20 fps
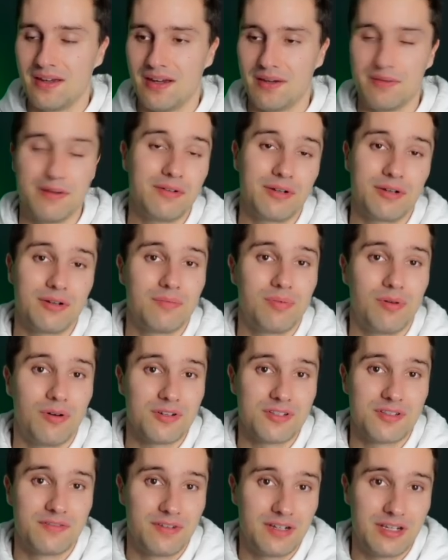And maybe you can
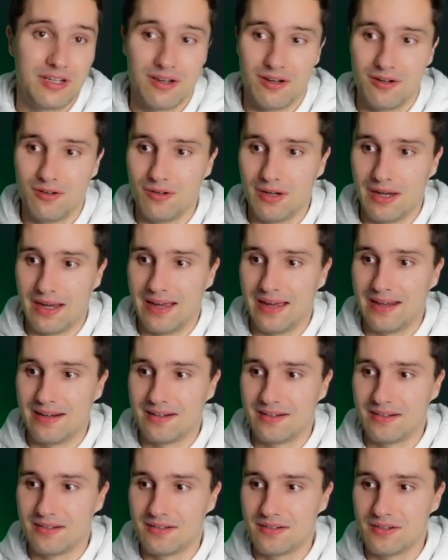pause the video
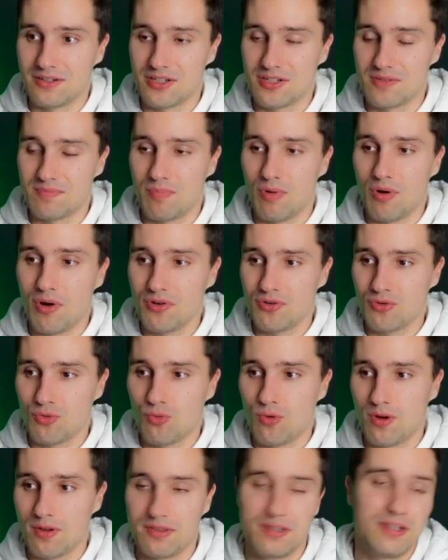and spot
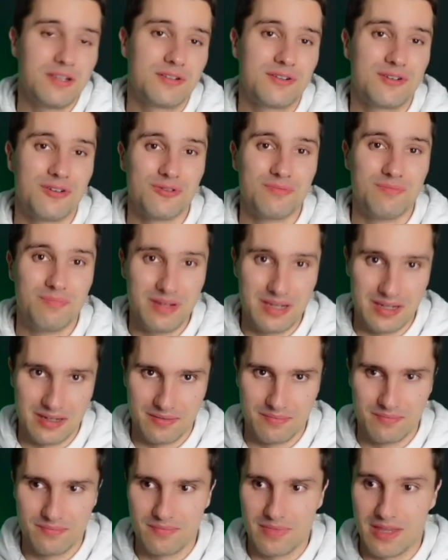what these could
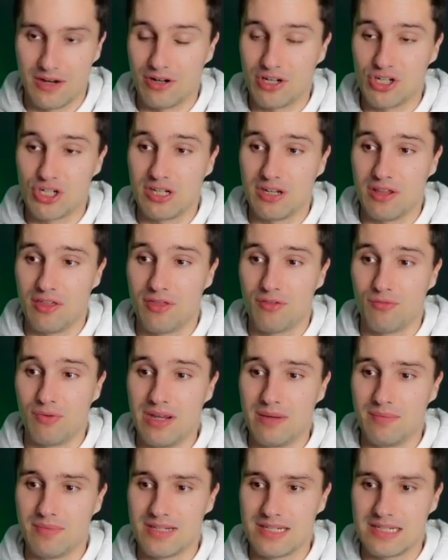be. There are actually
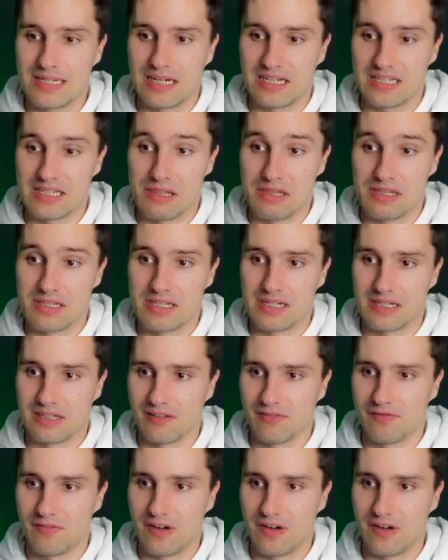3 mistakes in this single